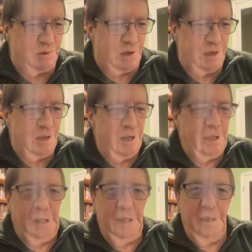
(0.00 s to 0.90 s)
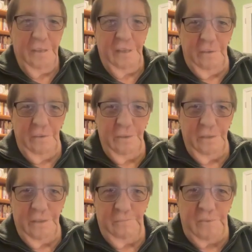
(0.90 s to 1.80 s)
but
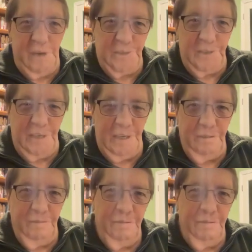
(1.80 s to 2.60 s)
the precedent